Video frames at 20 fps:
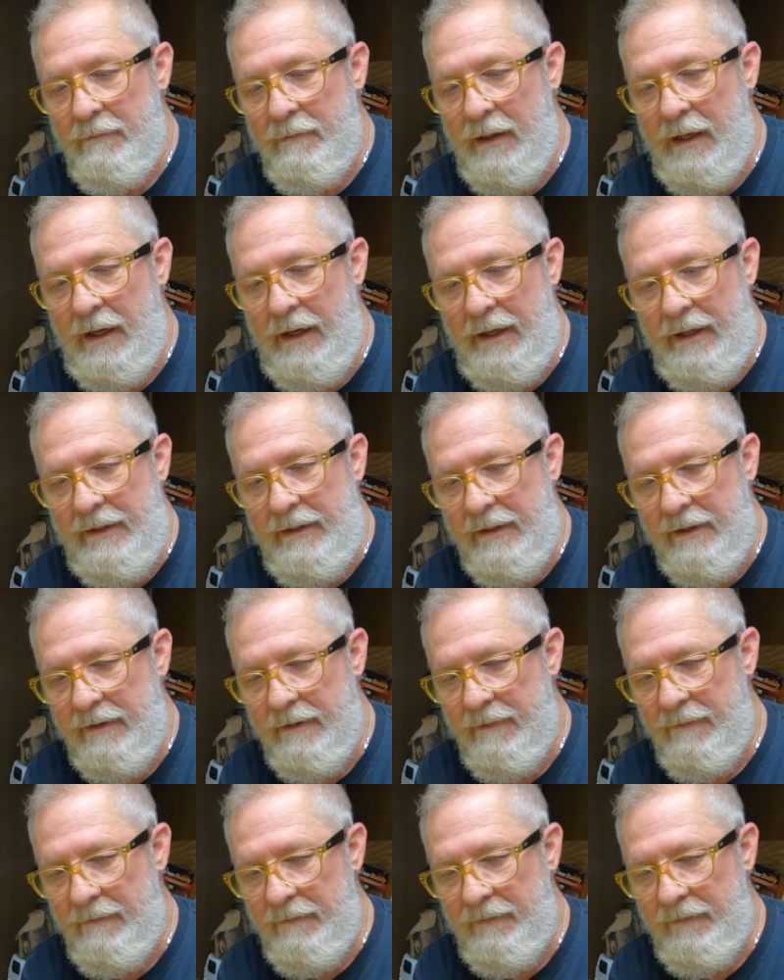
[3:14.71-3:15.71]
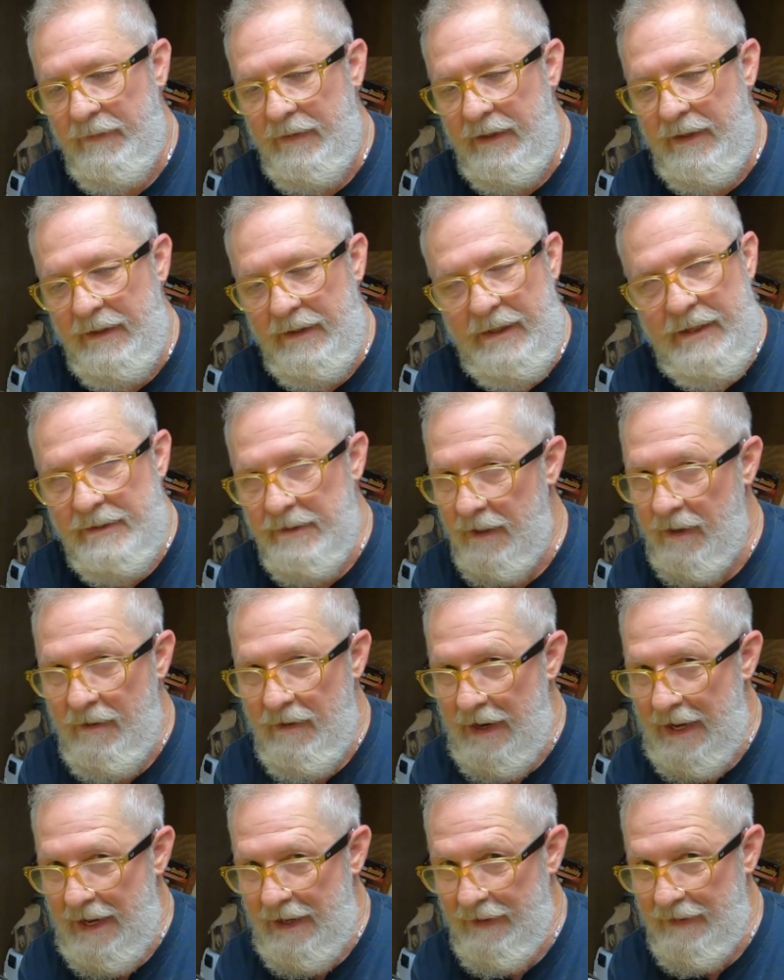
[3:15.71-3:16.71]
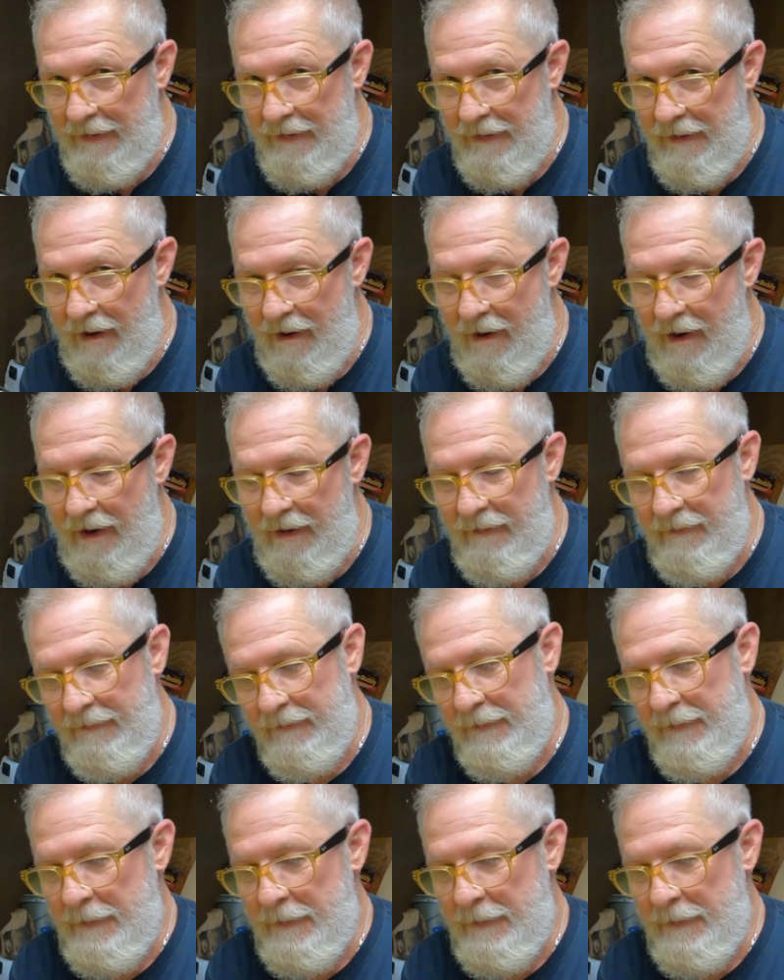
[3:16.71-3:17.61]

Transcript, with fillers: But it turned out it's not.